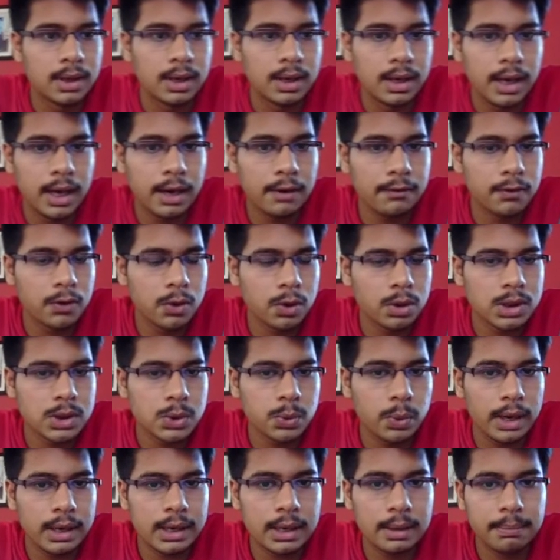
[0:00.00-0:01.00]
Hey folks,
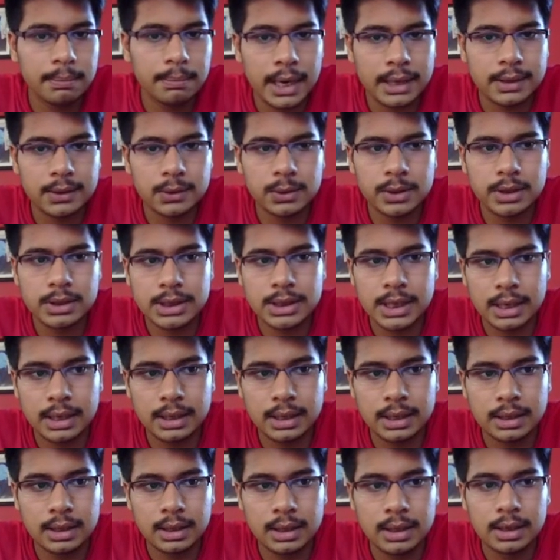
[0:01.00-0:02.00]
welcome back to the
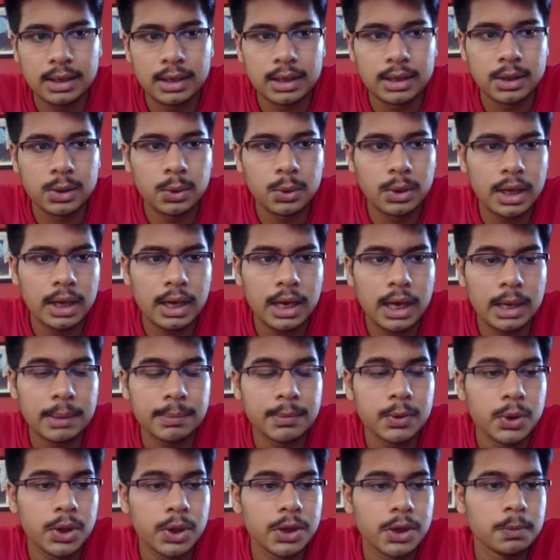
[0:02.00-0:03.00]
channel. Today I am
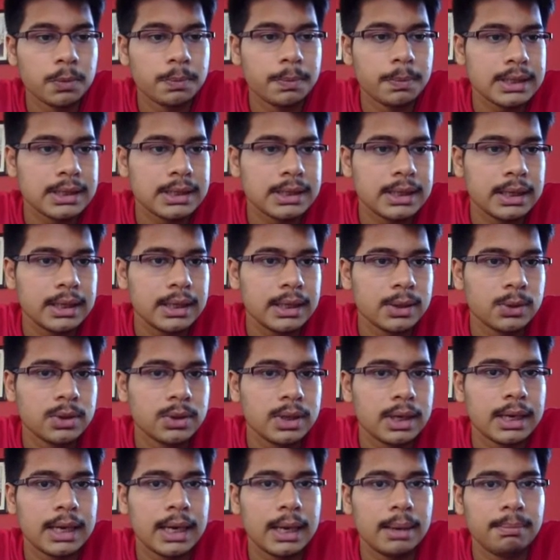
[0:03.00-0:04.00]
going to present you
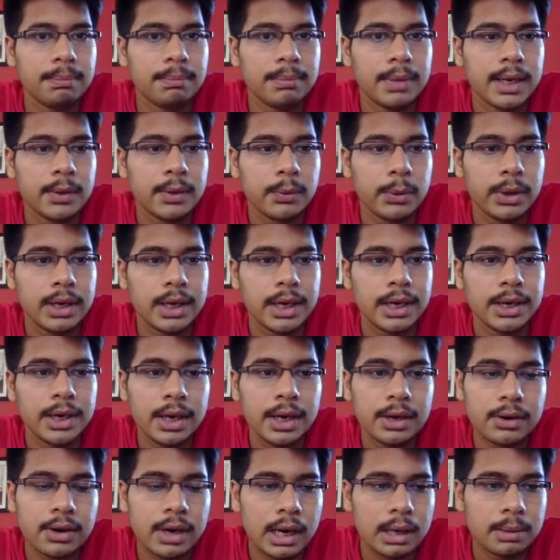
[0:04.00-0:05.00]
the game between
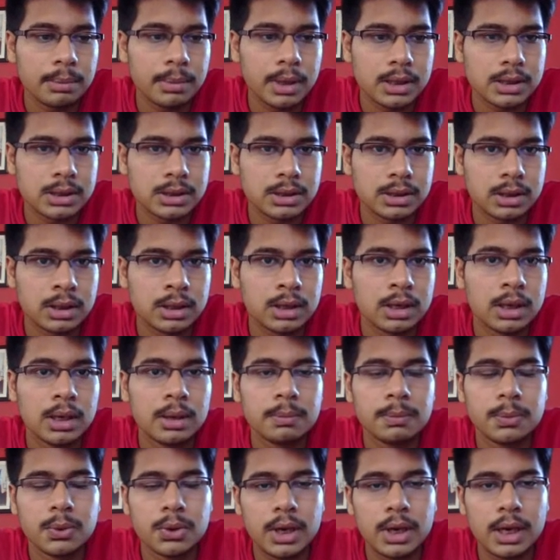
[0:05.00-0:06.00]
Indian Grandmaster
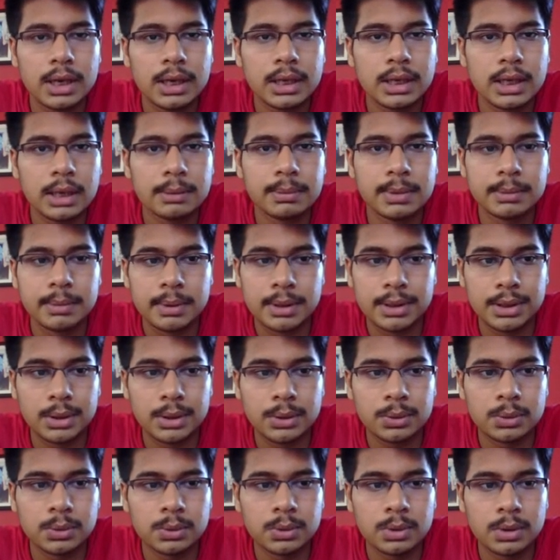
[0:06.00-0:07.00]
Puranik
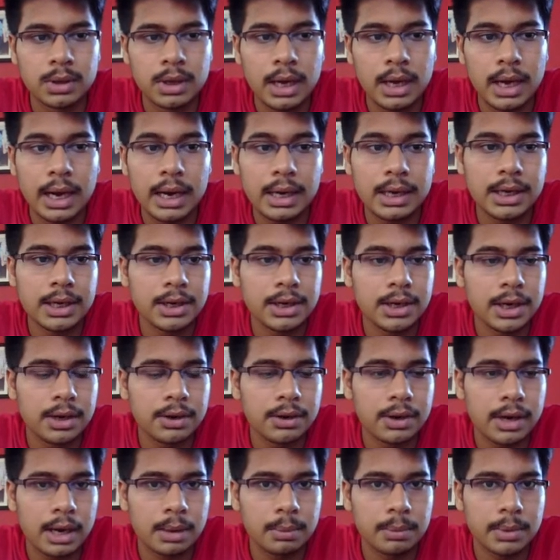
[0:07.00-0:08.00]
Abhimanyu and Indian
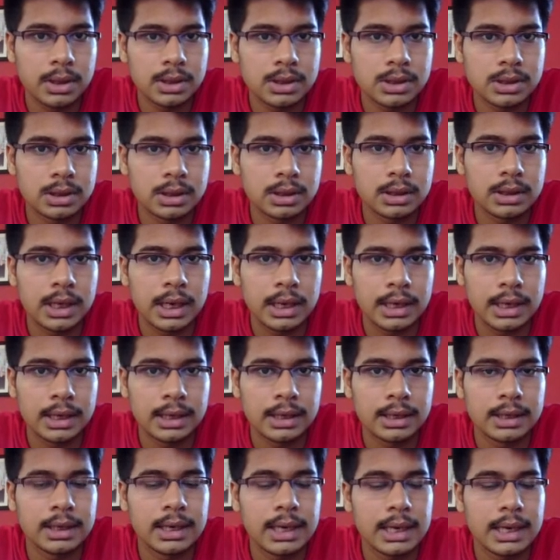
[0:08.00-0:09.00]
Grandmaster
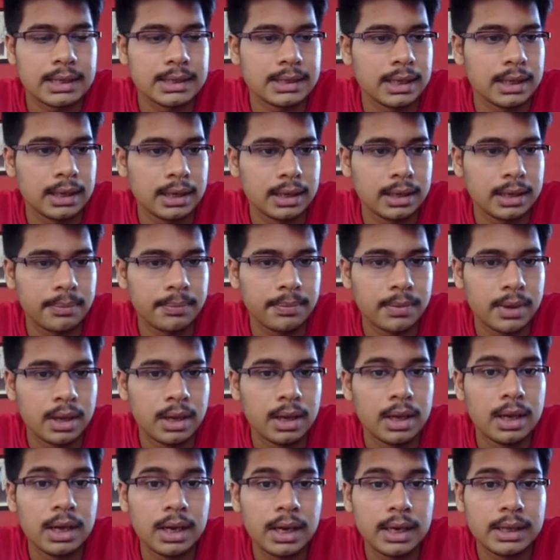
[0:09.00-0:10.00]
Narayanan SL.
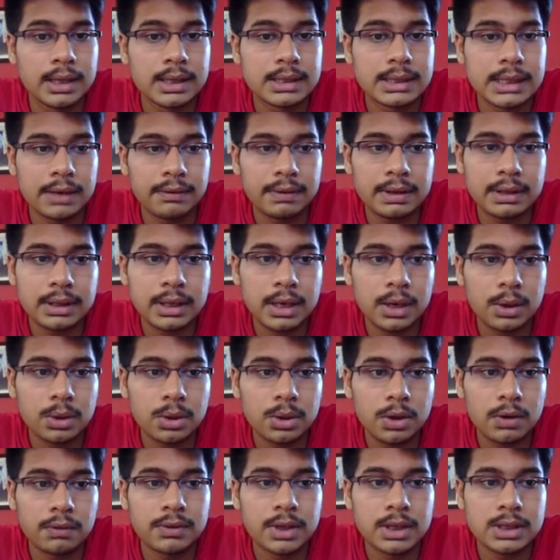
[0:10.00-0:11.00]
In the 7th round
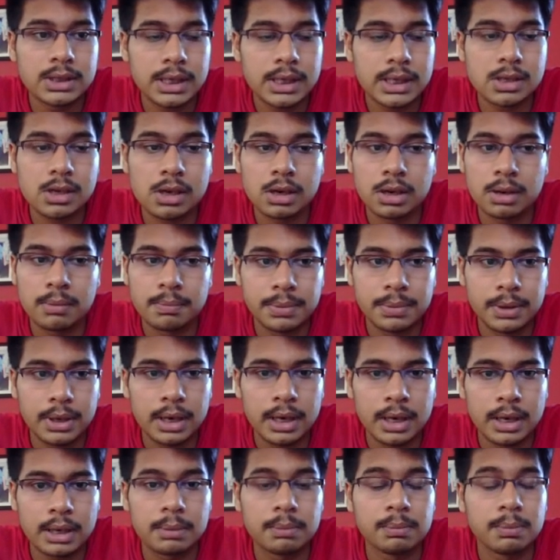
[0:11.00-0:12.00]
of the Chess
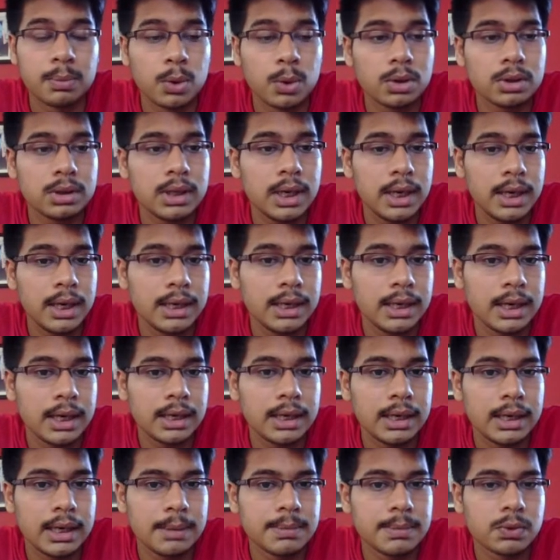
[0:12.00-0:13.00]
Olympiad, both the Indian
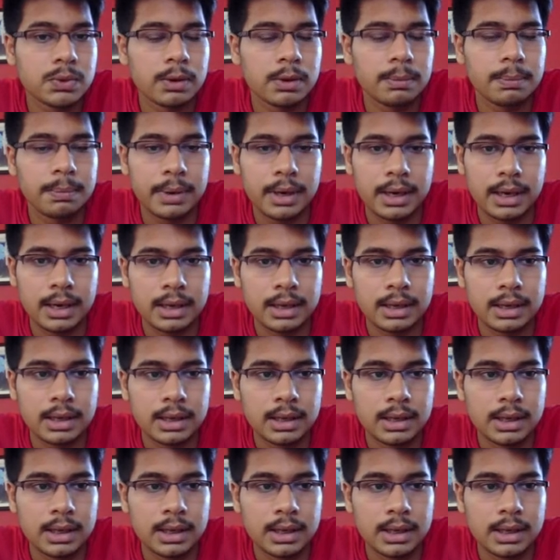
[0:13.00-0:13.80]
teams were paired.